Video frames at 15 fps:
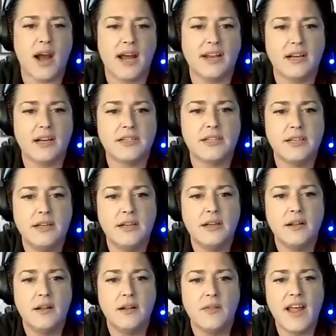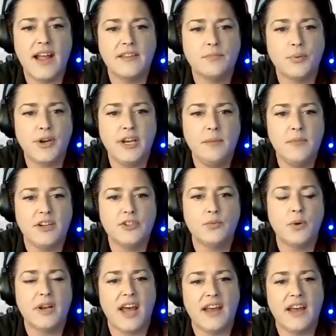product. That's pretty
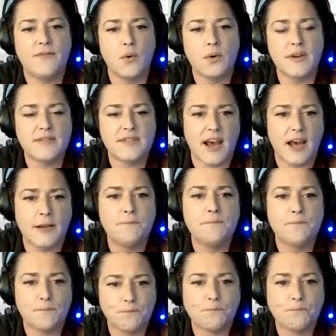much what I focus on.